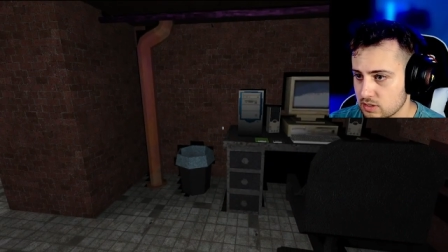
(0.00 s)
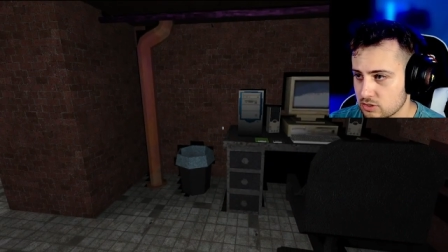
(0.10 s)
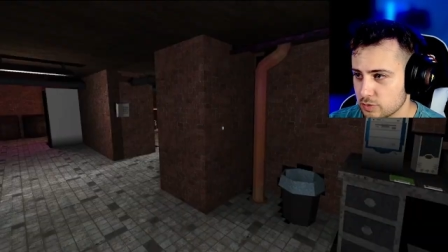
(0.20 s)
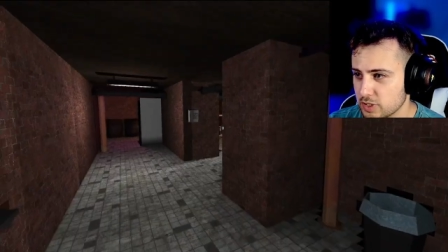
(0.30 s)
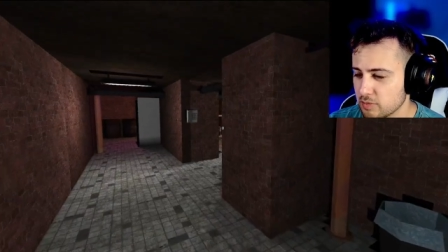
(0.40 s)

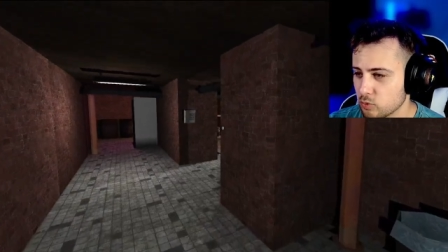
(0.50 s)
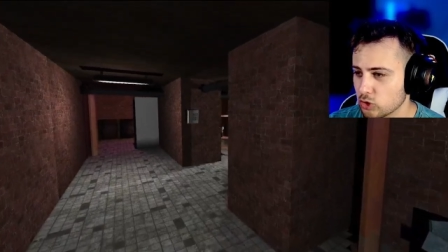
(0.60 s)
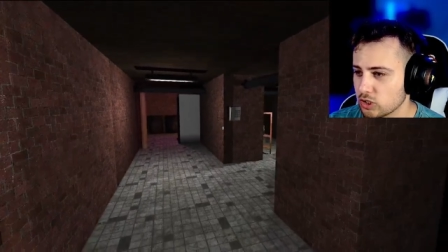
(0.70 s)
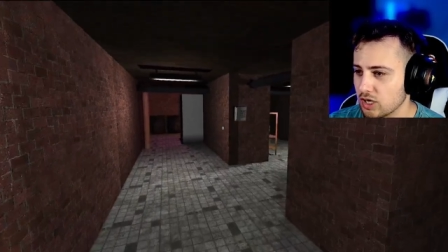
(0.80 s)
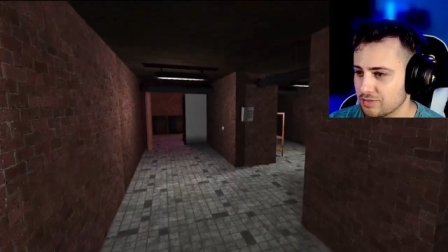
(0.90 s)
Do we get more
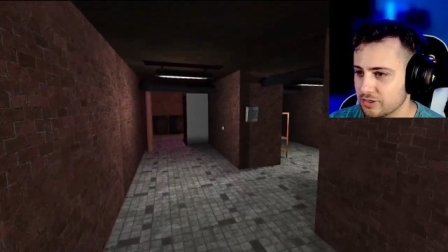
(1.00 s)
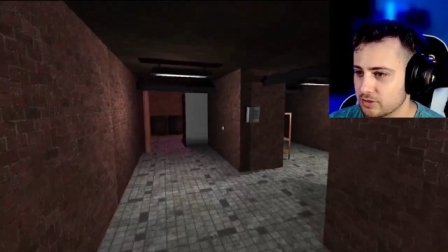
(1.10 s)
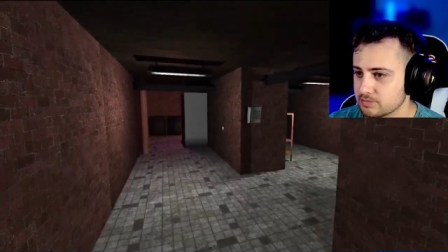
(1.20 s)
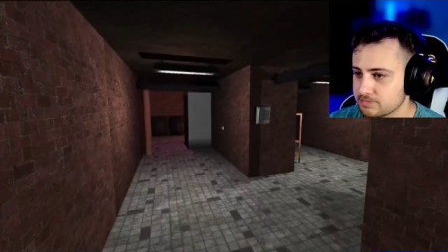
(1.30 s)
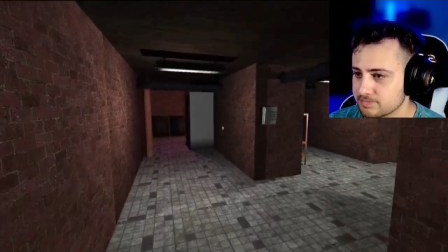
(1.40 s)
coffee?
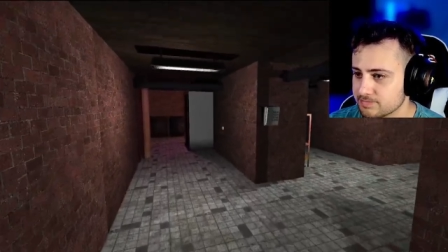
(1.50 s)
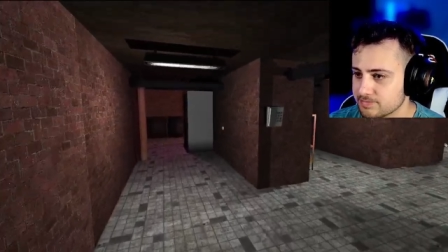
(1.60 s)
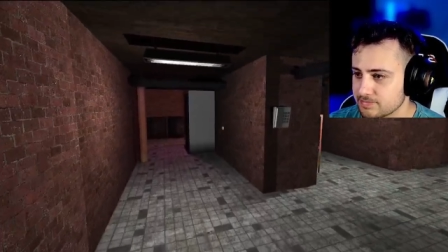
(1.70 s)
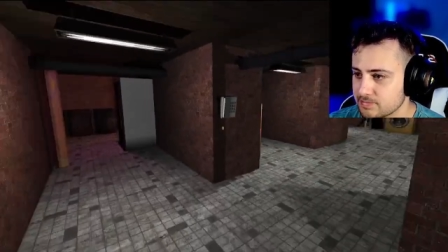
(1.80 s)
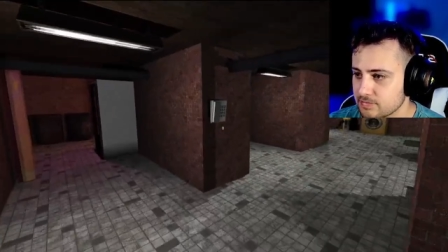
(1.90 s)

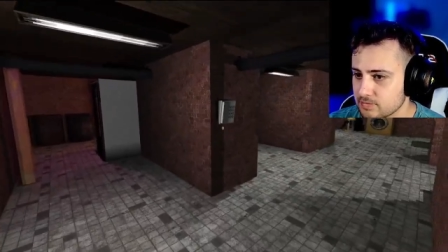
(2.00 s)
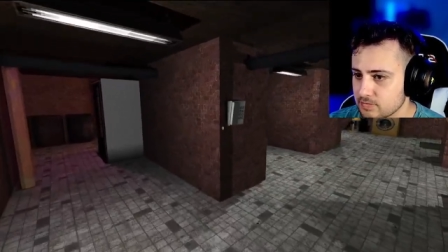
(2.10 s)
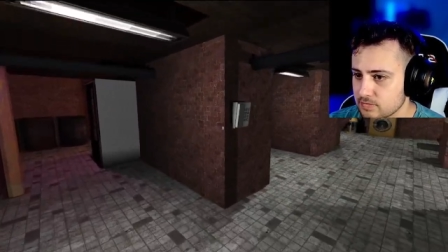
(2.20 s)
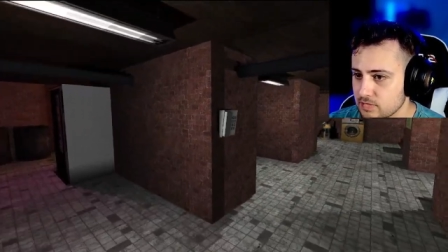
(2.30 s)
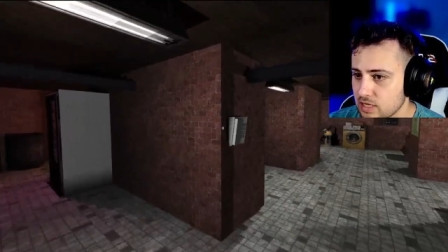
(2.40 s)

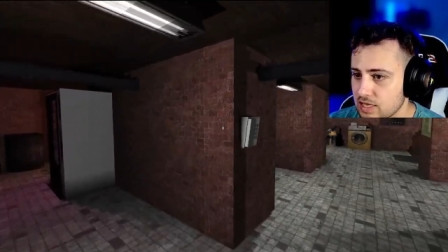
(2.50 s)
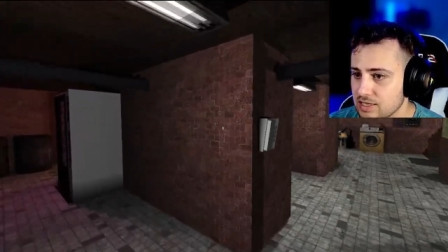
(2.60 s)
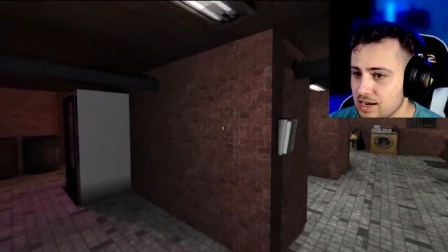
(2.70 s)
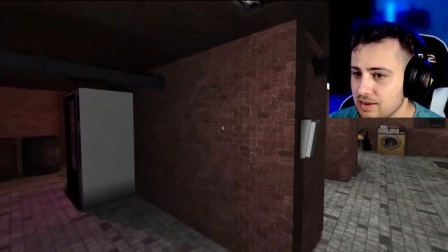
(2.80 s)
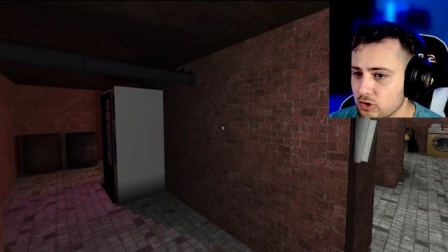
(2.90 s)
It
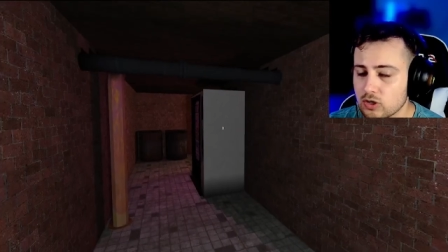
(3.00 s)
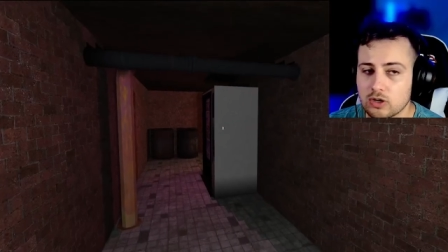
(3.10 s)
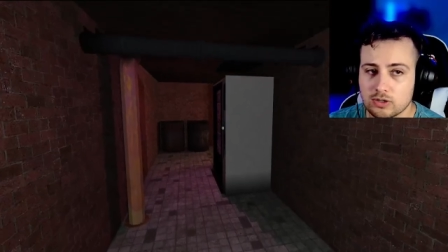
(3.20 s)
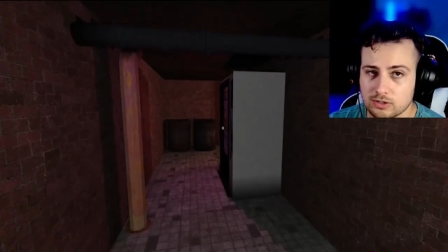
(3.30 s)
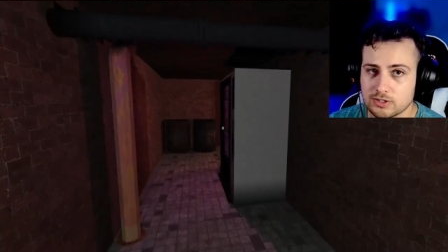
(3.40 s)
never
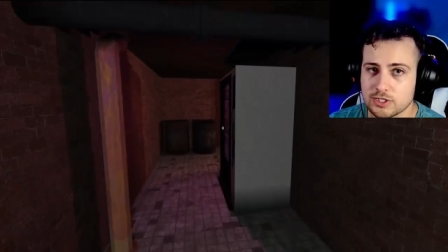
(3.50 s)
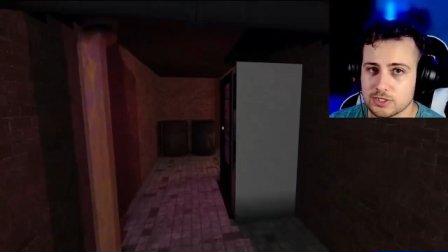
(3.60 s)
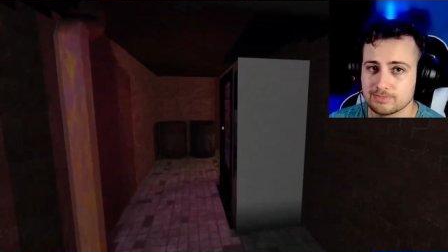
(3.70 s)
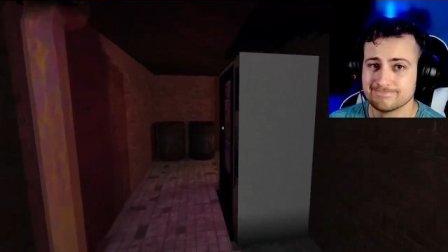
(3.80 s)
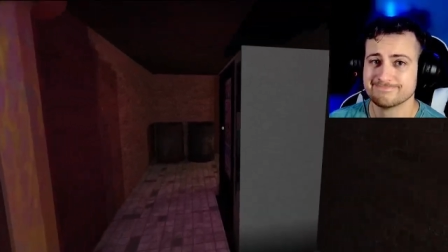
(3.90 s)
hurts
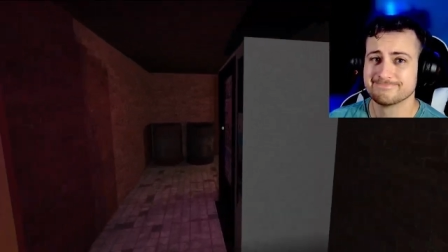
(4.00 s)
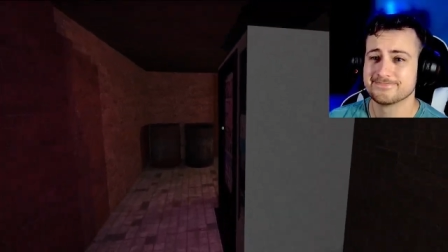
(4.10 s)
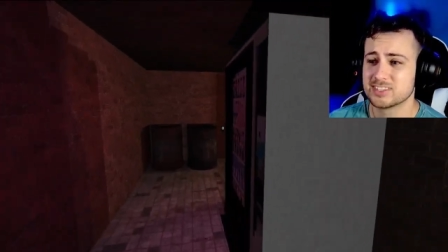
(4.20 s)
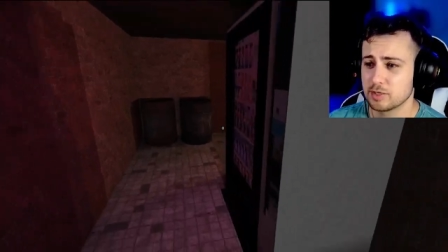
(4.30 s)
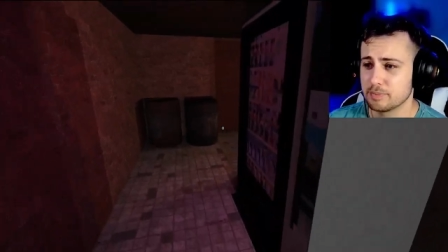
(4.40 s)

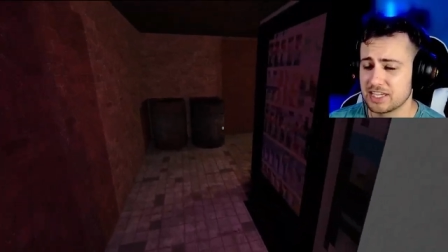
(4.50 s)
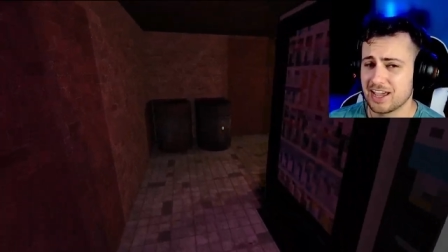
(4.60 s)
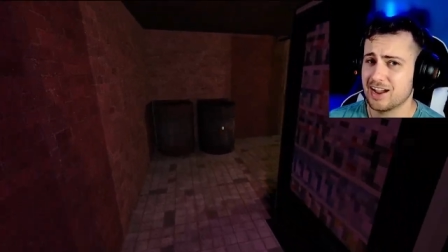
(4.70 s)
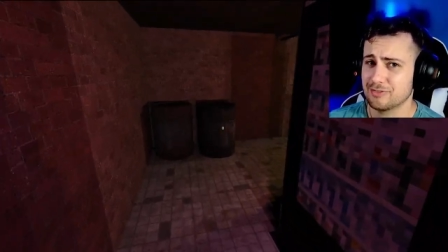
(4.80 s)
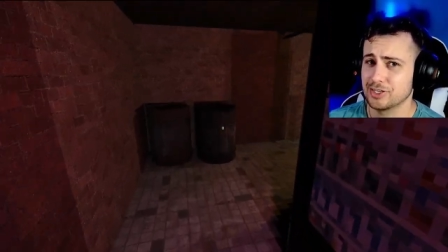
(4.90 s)
to be
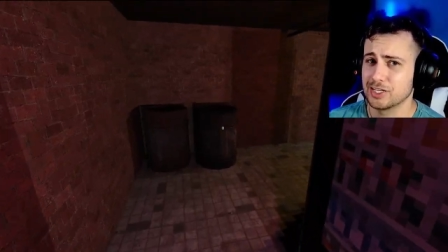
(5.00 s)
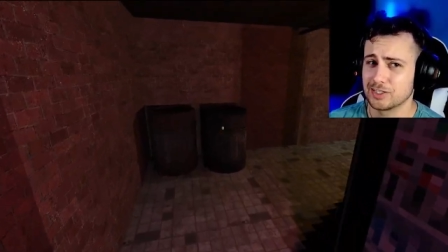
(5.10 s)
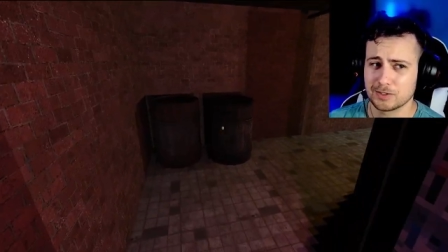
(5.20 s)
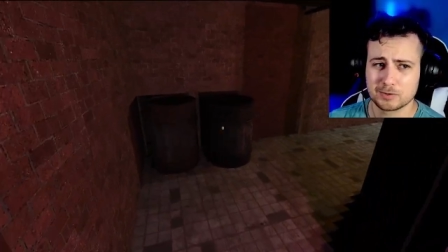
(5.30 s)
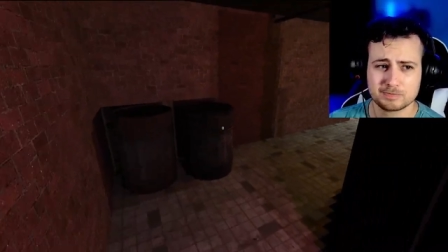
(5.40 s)

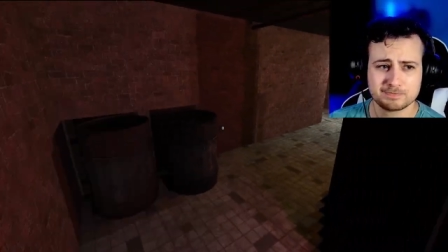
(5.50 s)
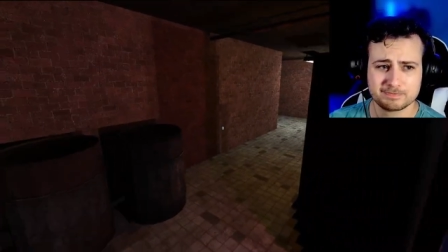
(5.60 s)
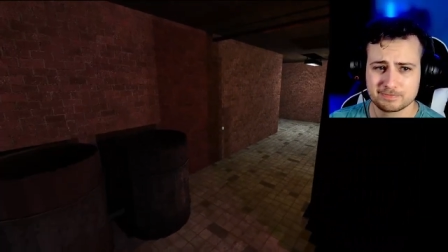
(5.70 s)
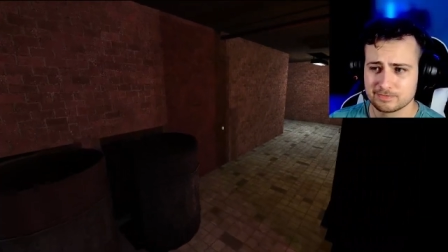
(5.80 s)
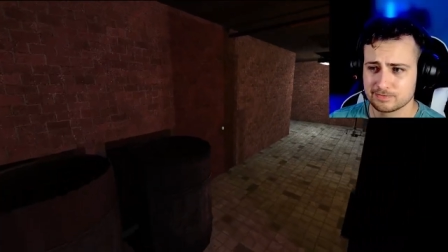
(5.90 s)
caffeinated.
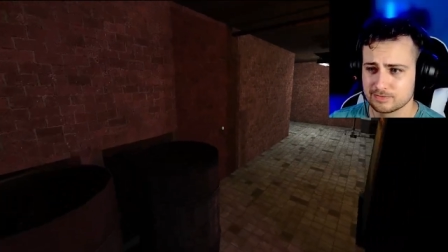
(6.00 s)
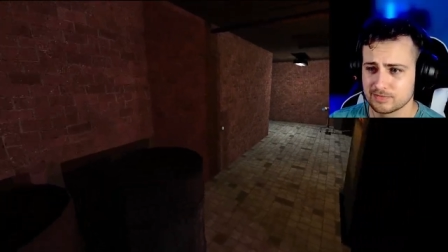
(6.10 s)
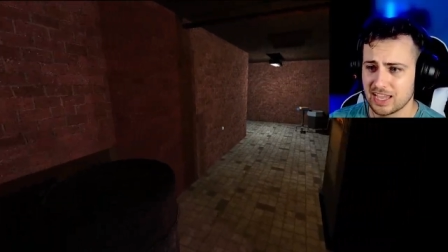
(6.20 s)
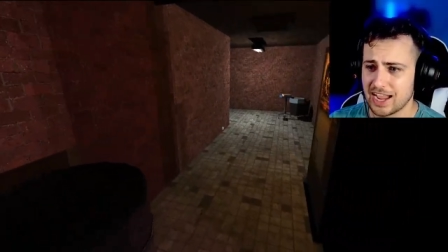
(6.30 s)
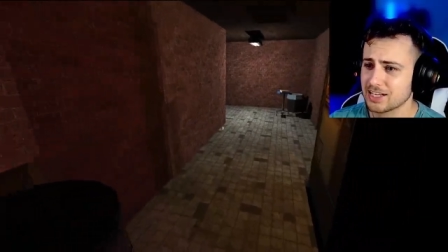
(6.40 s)

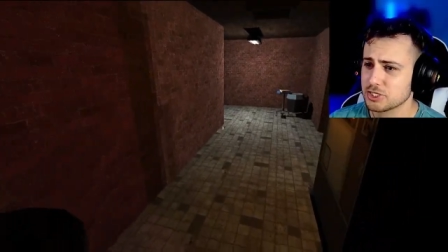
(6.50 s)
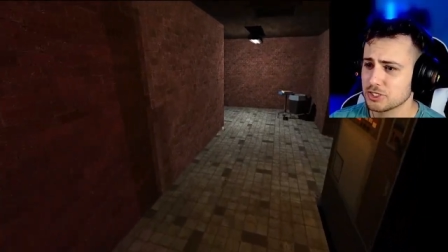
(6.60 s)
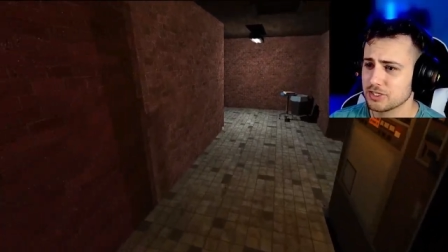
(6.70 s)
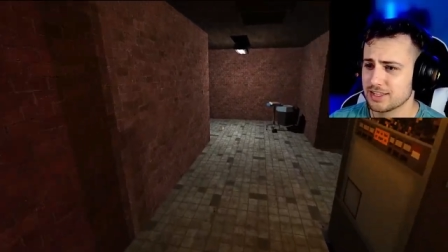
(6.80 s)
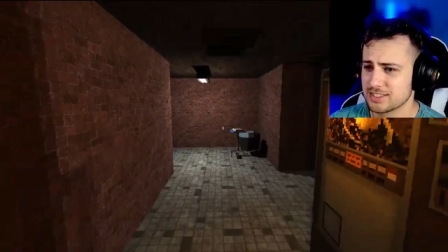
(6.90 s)

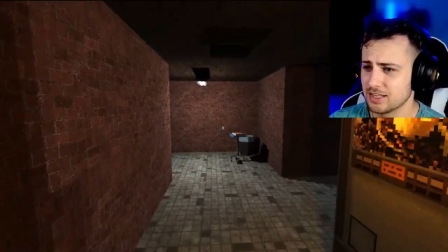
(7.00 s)
Actually, that's a